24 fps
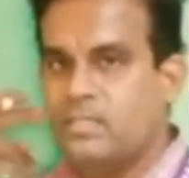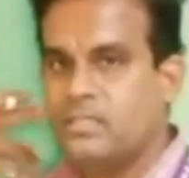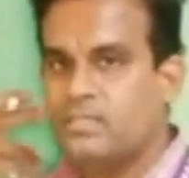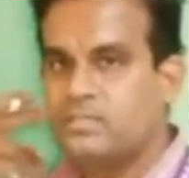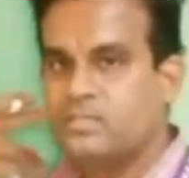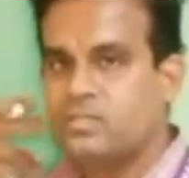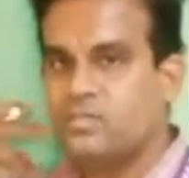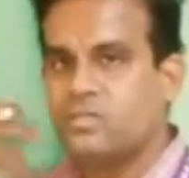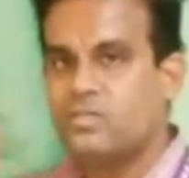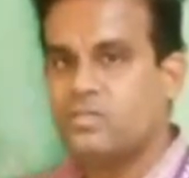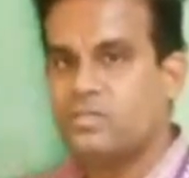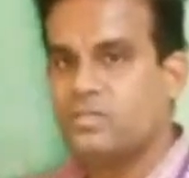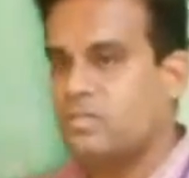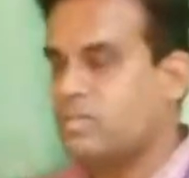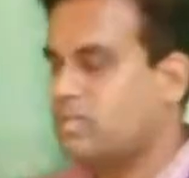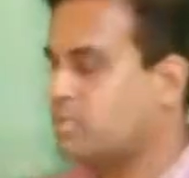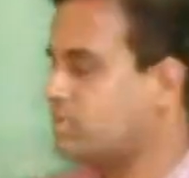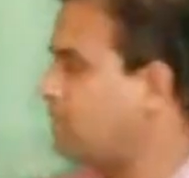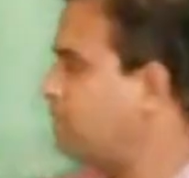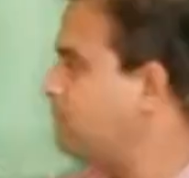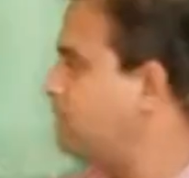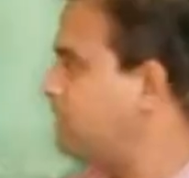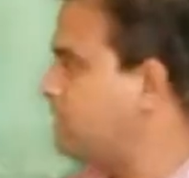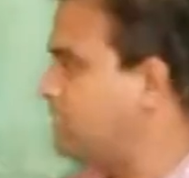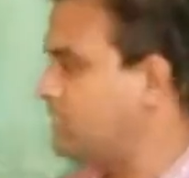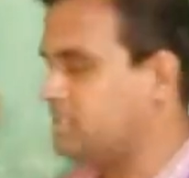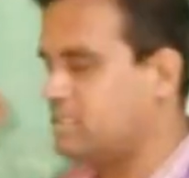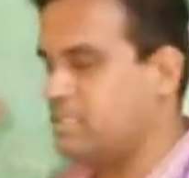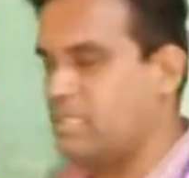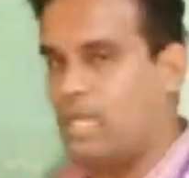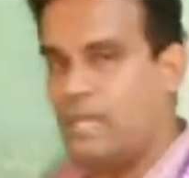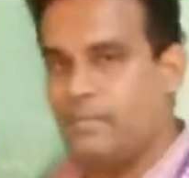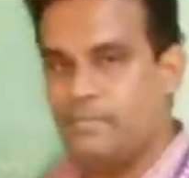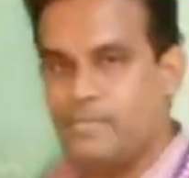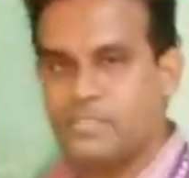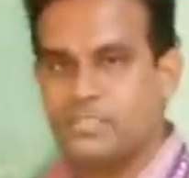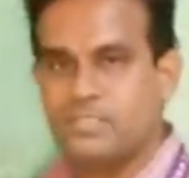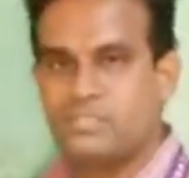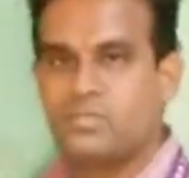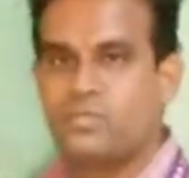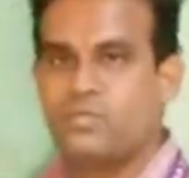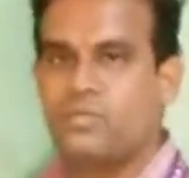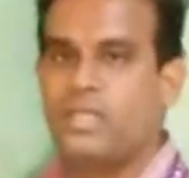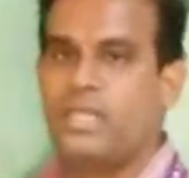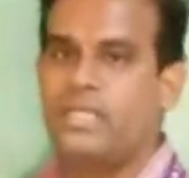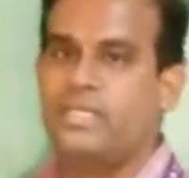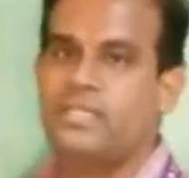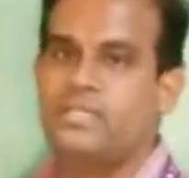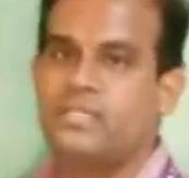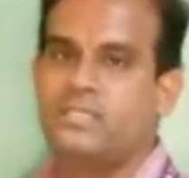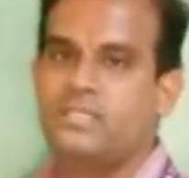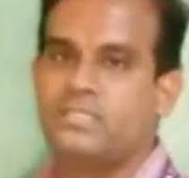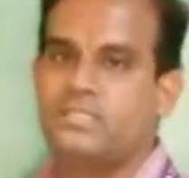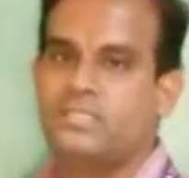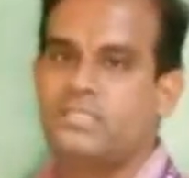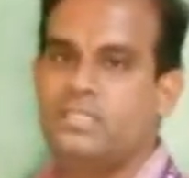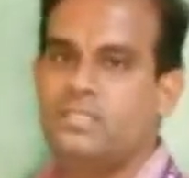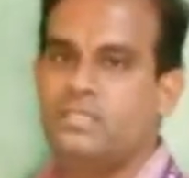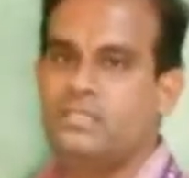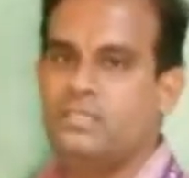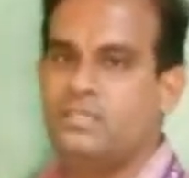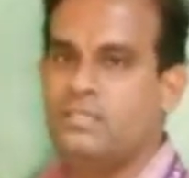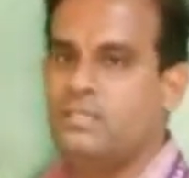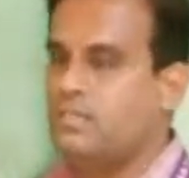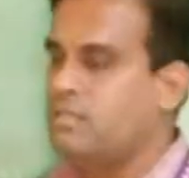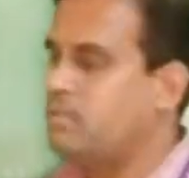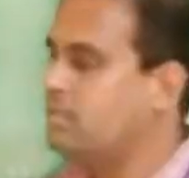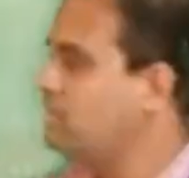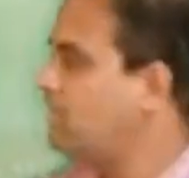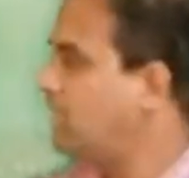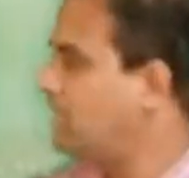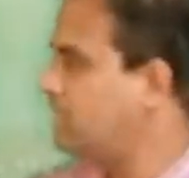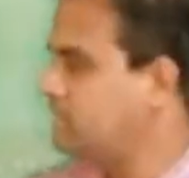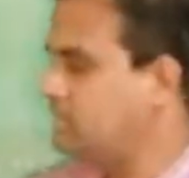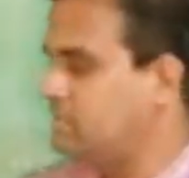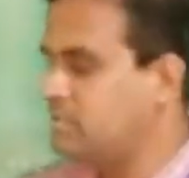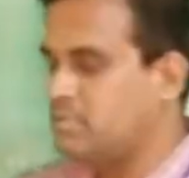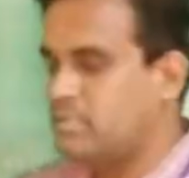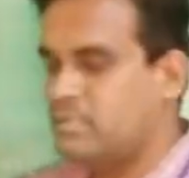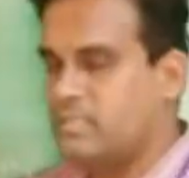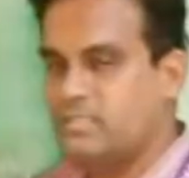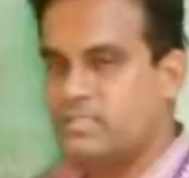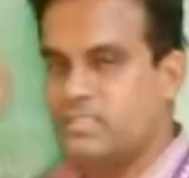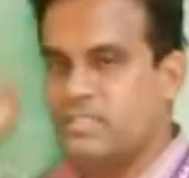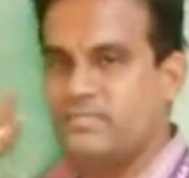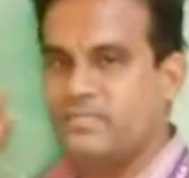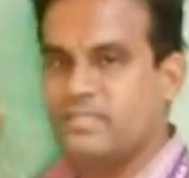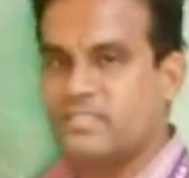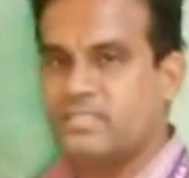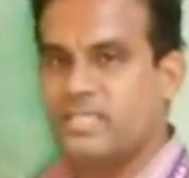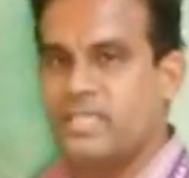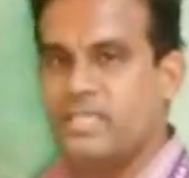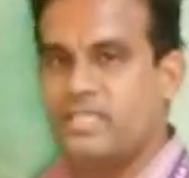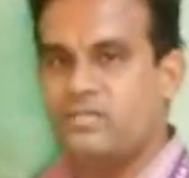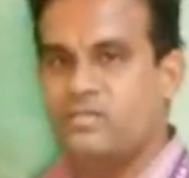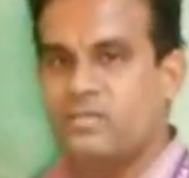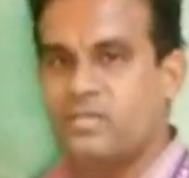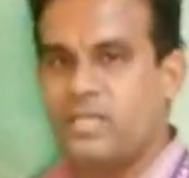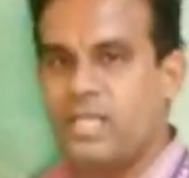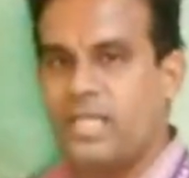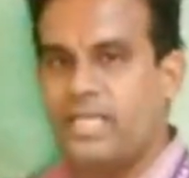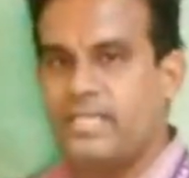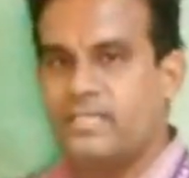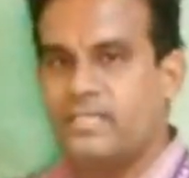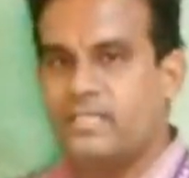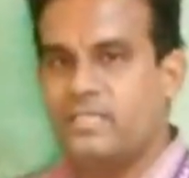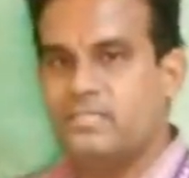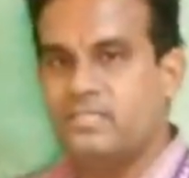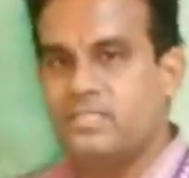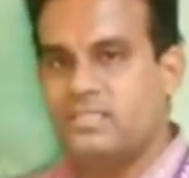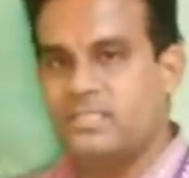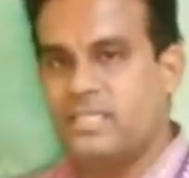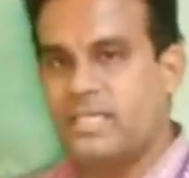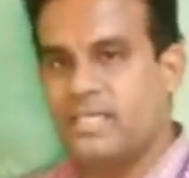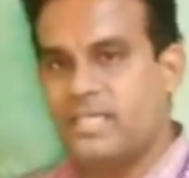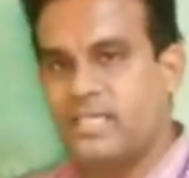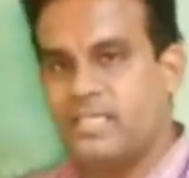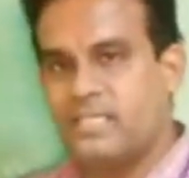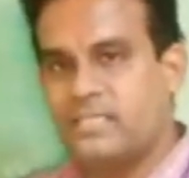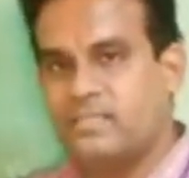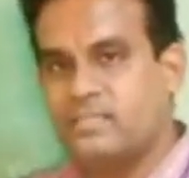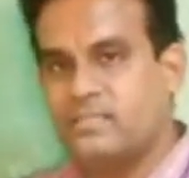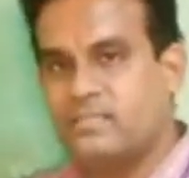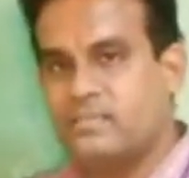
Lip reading: So your communication happens through light energy, and in the receiver side, your light energy is again